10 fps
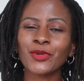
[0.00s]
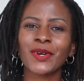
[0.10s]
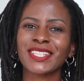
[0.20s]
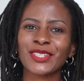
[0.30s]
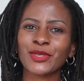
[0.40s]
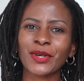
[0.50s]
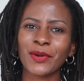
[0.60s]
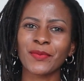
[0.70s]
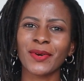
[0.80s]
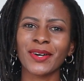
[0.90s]
know what I
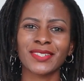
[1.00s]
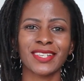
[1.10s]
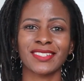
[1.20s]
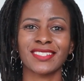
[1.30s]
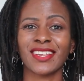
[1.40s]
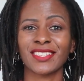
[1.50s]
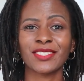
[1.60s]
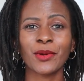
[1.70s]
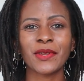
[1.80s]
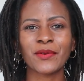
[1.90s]
talk about I share
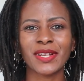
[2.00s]
sewing